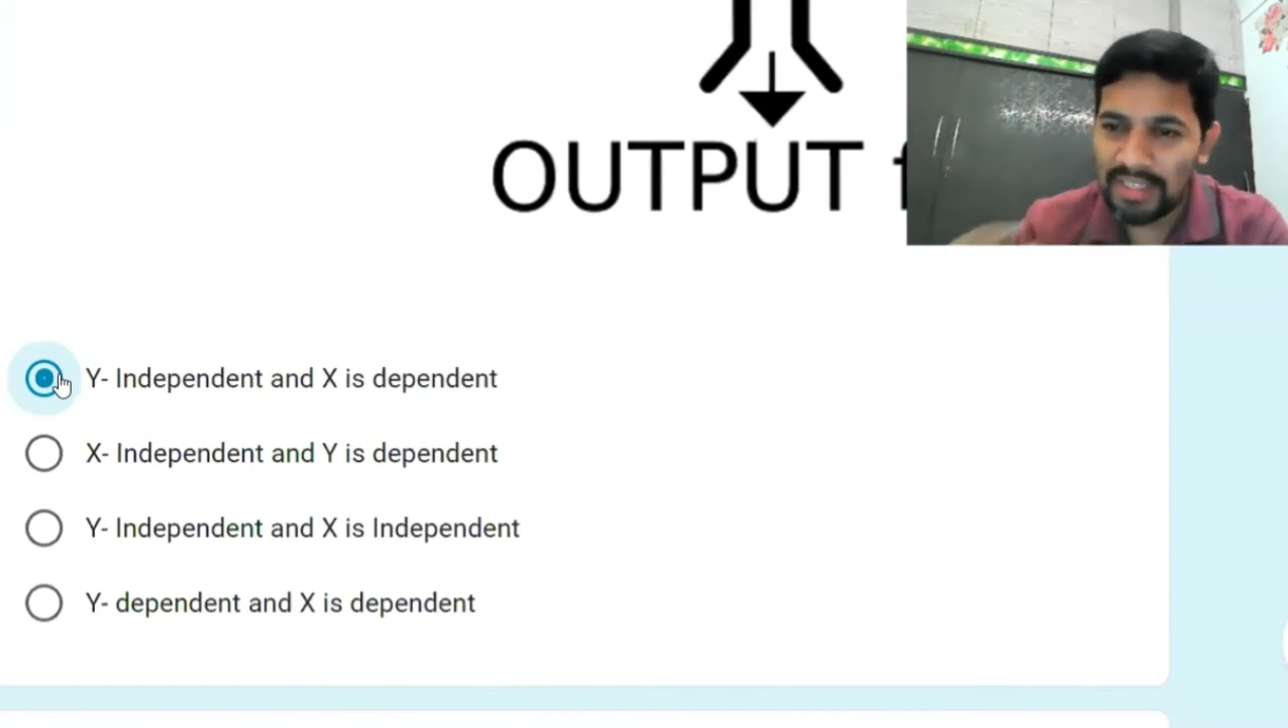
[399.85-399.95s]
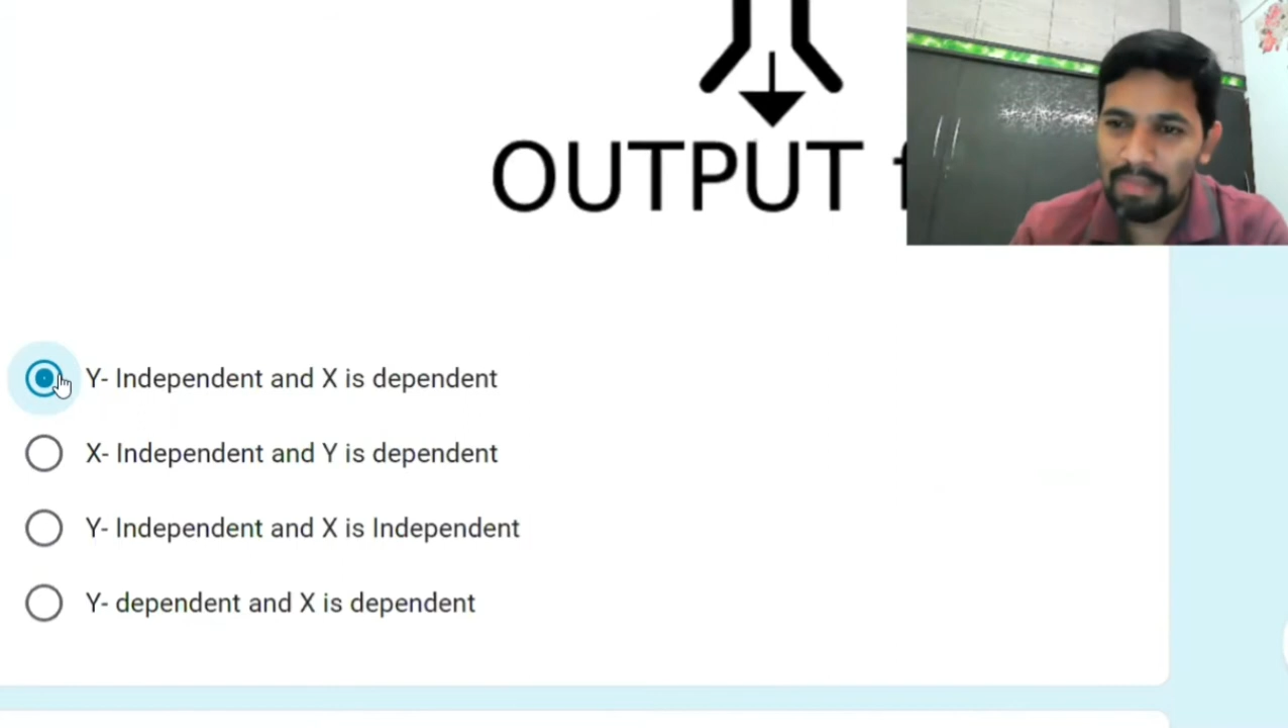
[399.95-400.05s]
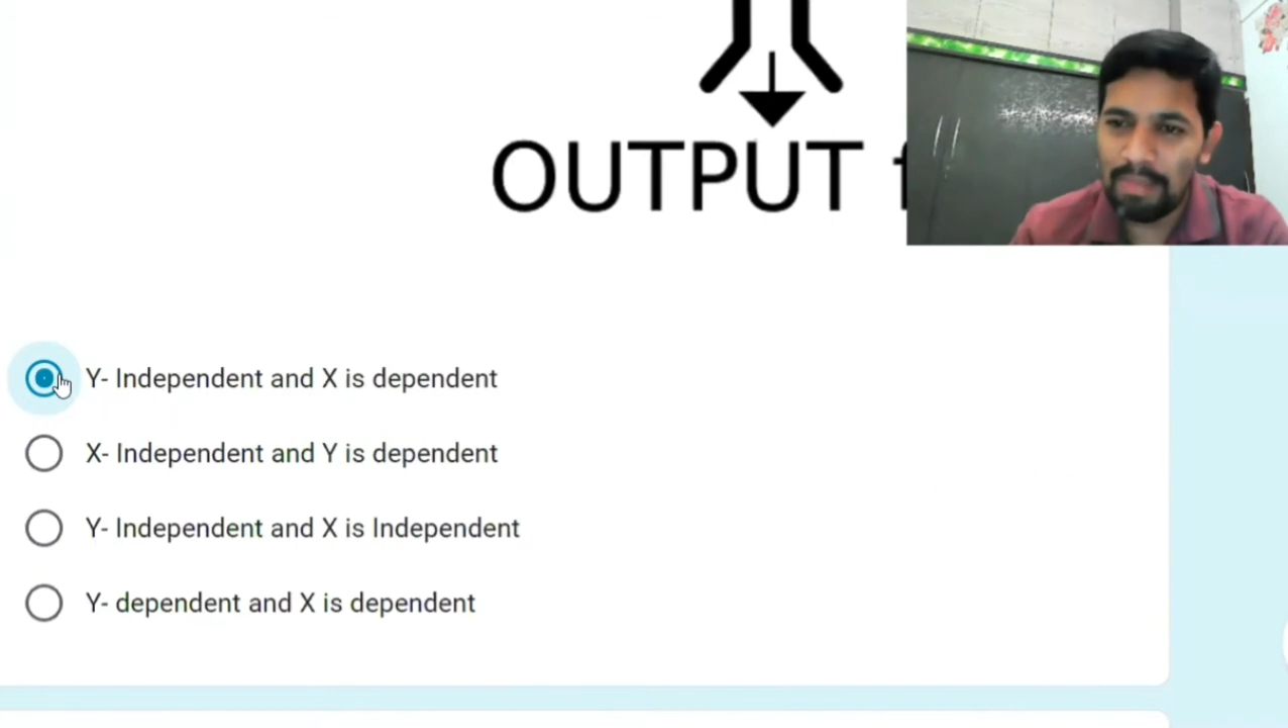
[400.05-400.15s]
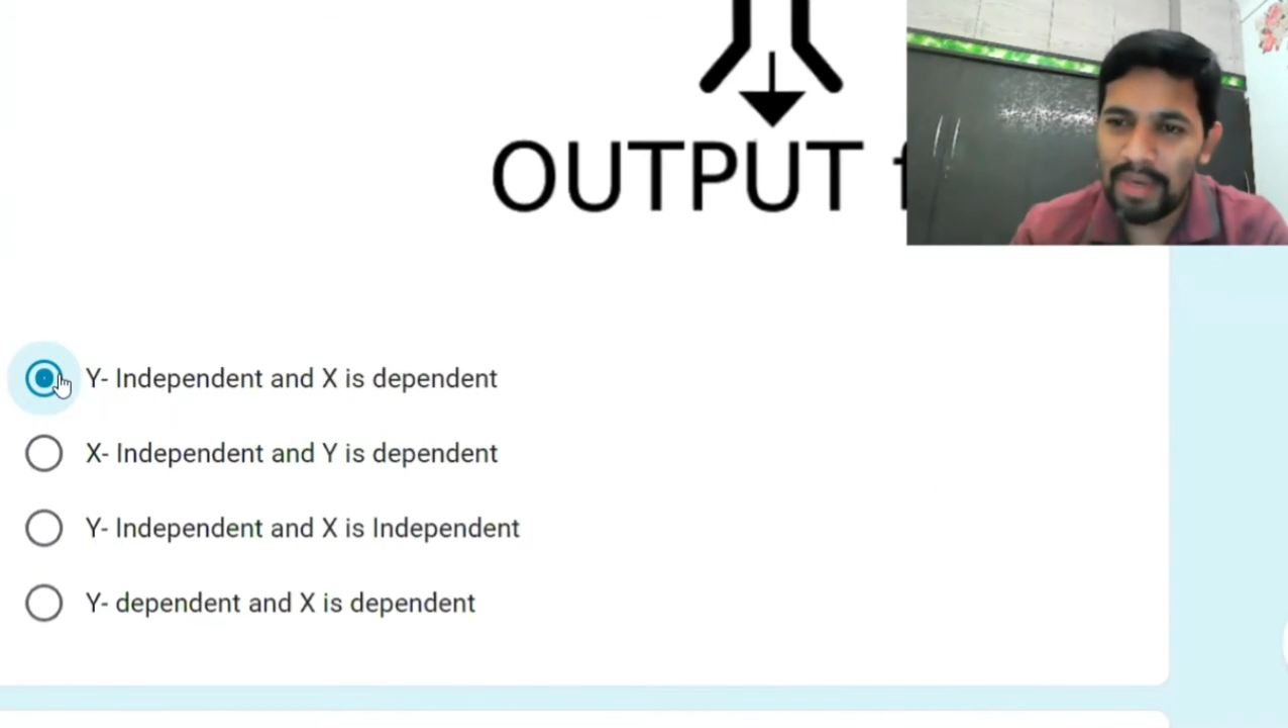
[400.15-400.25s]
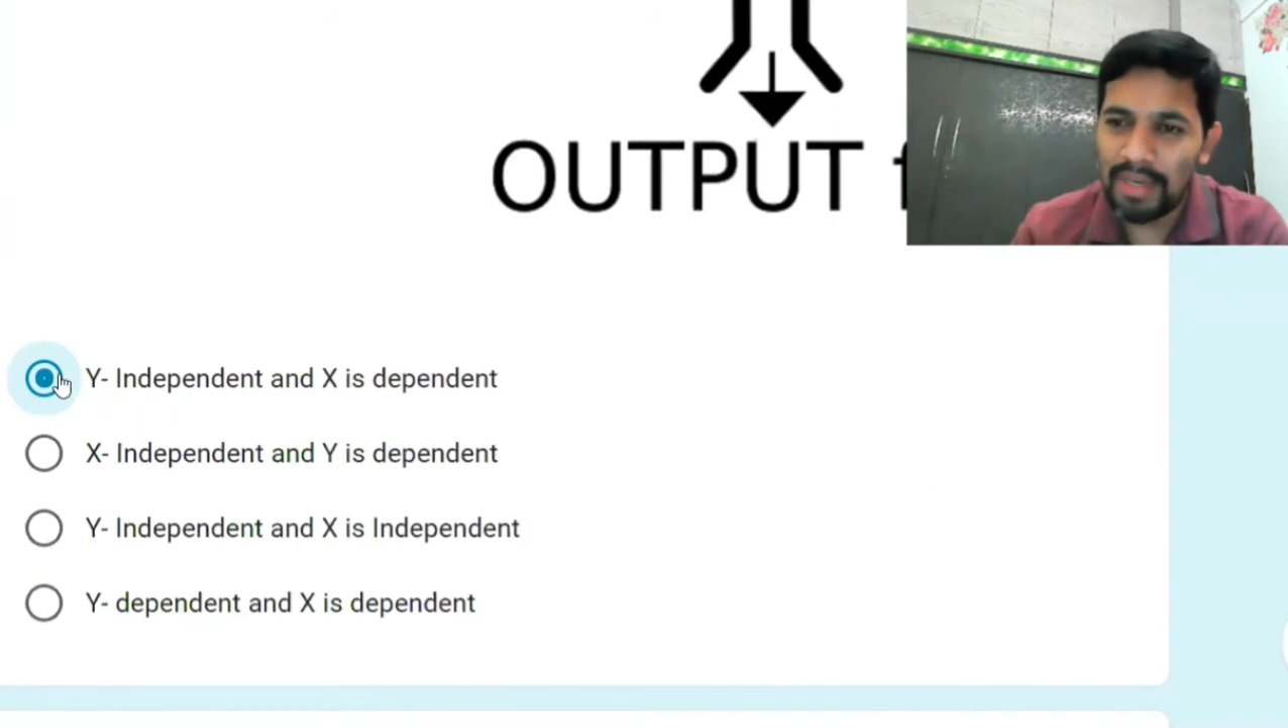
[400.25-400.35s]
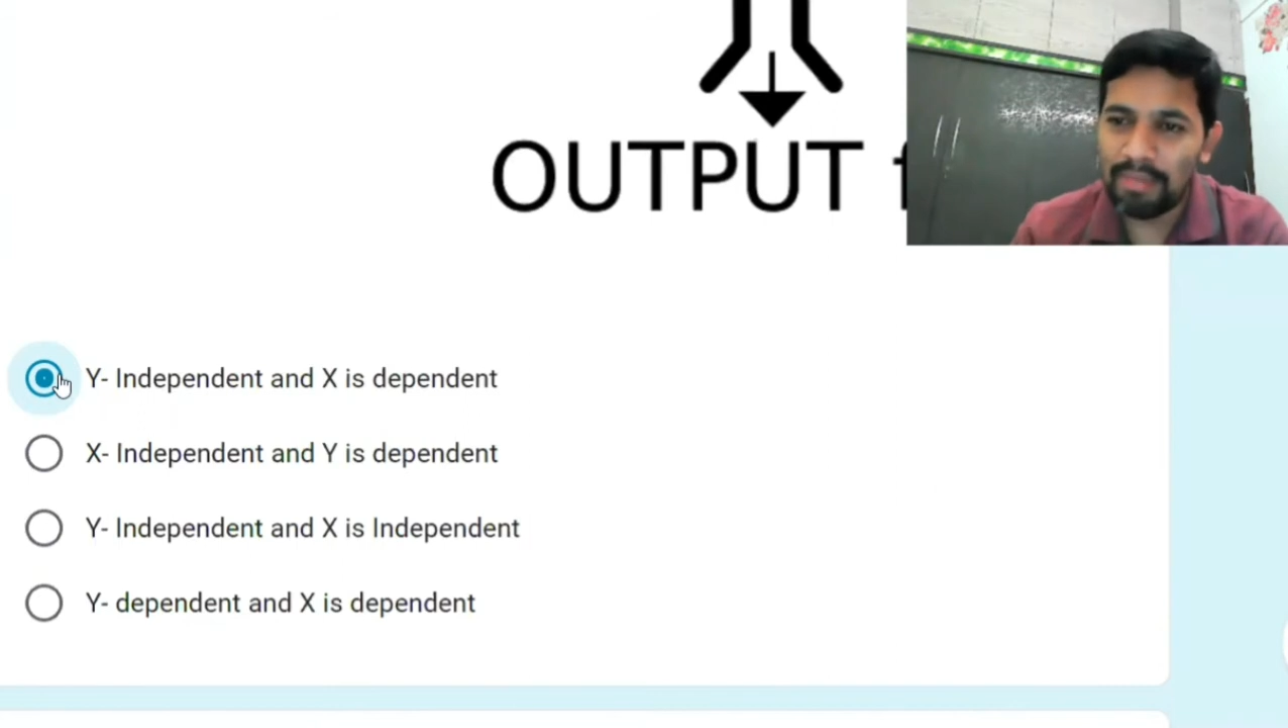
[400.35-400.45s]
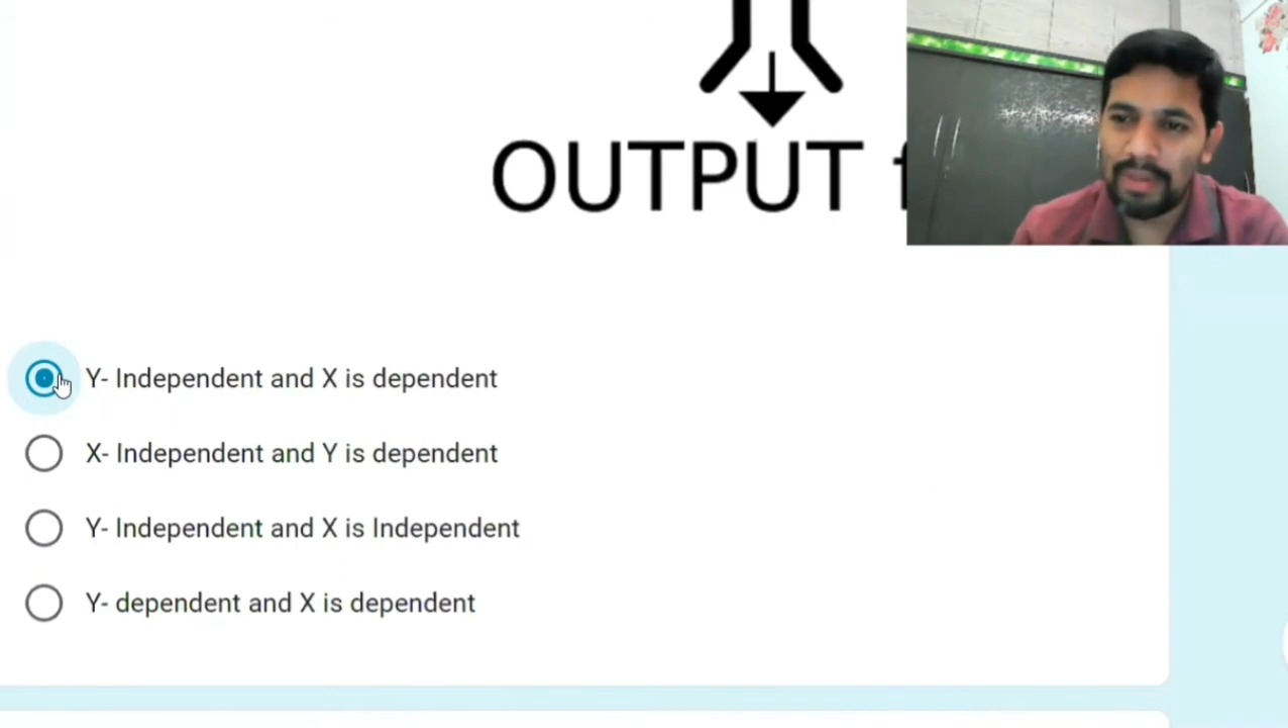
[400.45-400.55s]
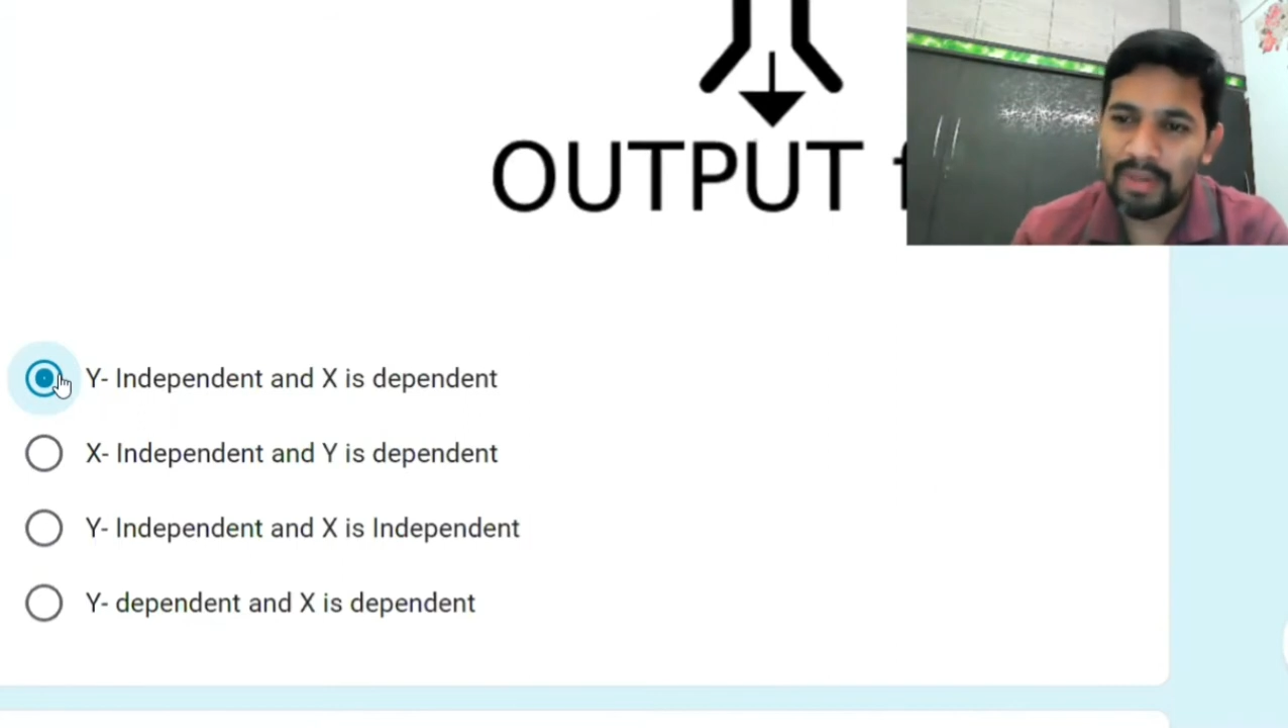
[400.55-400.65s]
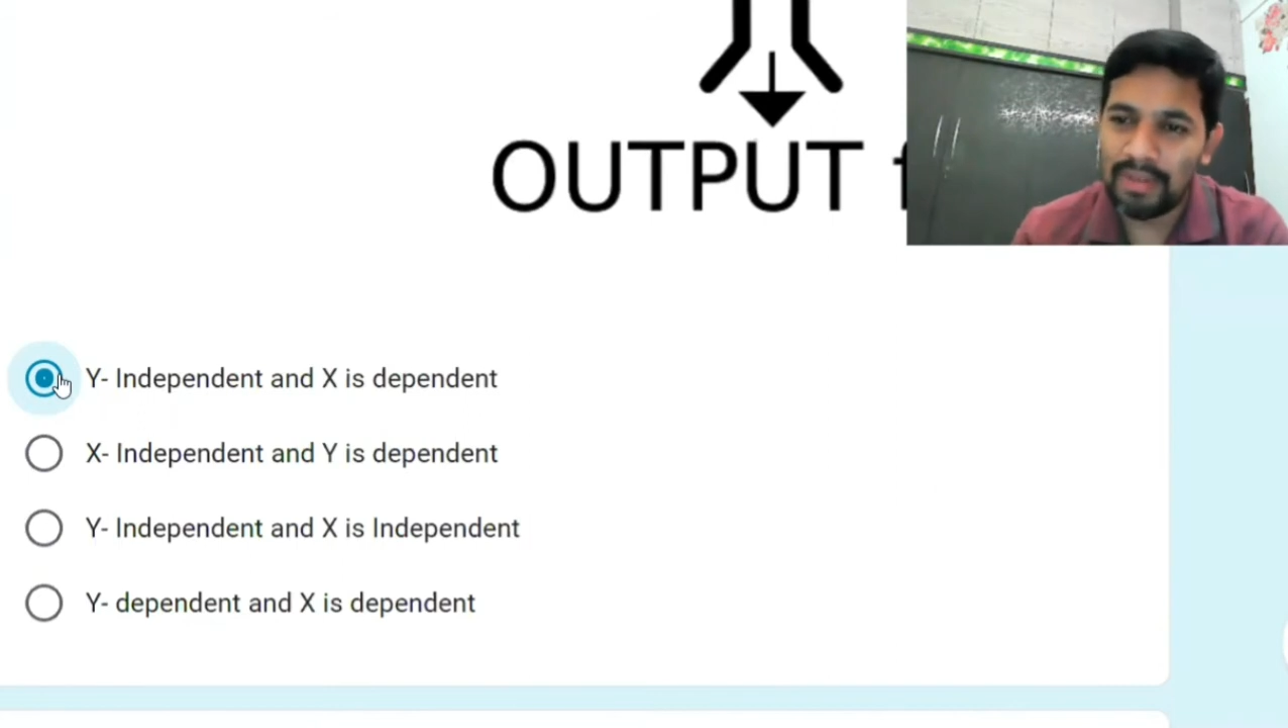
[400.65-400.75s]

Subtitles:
dependable.